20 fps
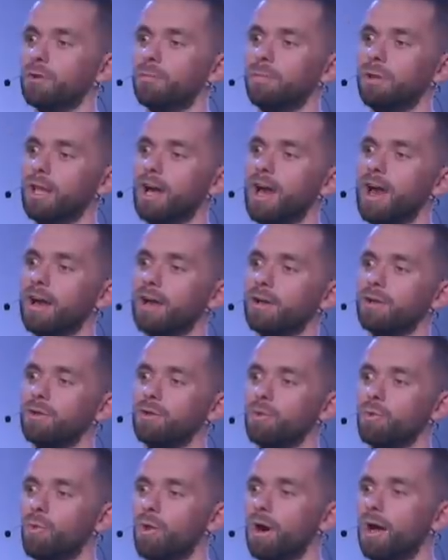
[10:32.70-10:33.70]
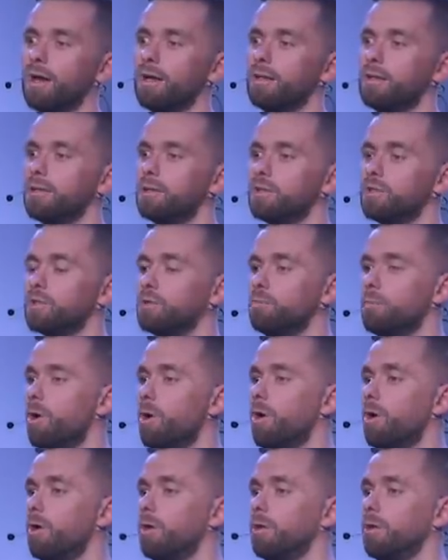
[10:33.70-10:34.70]
black, you're white,
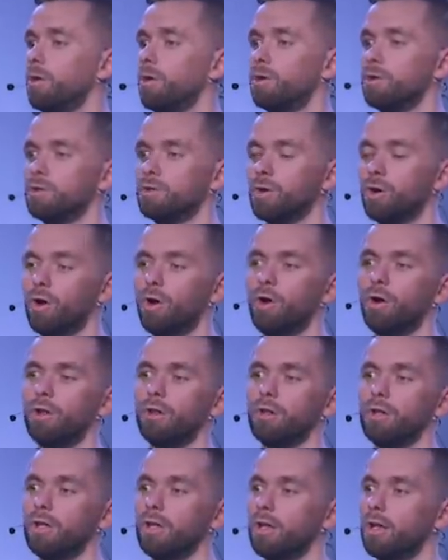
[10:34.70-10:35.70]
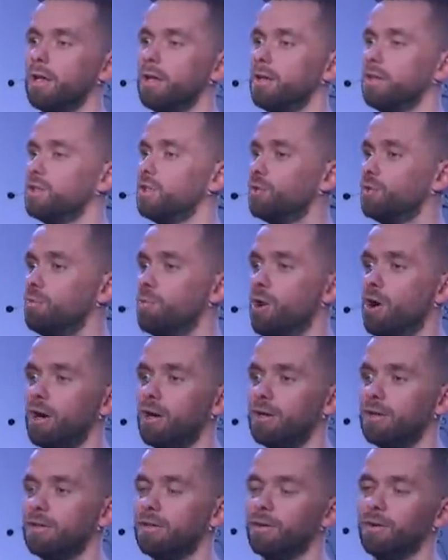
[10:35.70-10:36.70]
small or tall,
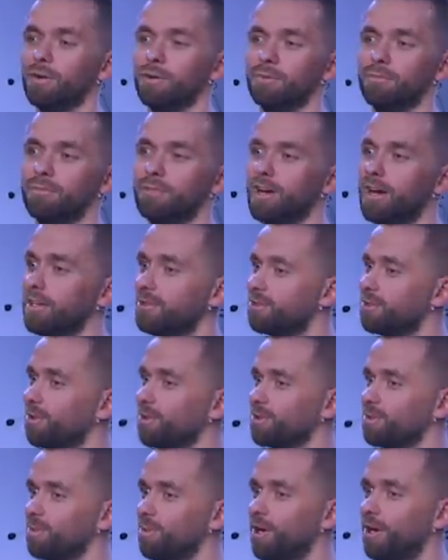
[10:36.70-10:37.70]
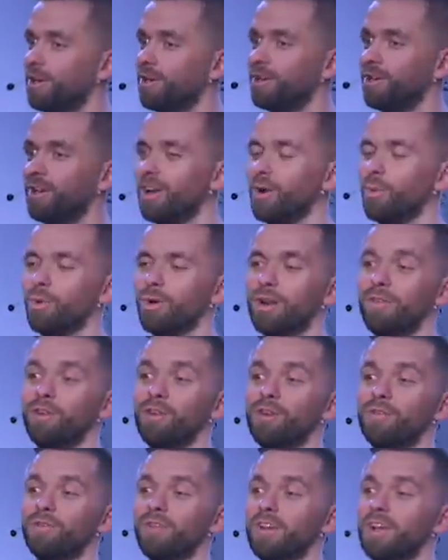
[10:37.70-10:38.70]
smart or not so smart, whatever
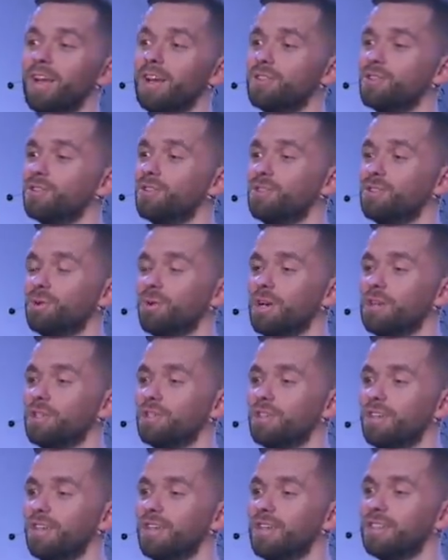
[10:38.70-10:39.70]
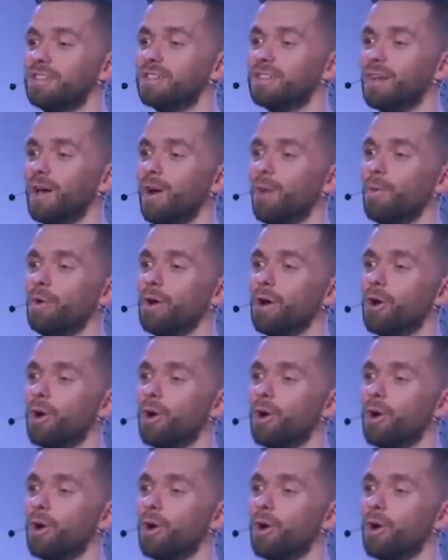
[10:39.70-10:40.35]
your financial situation is, we are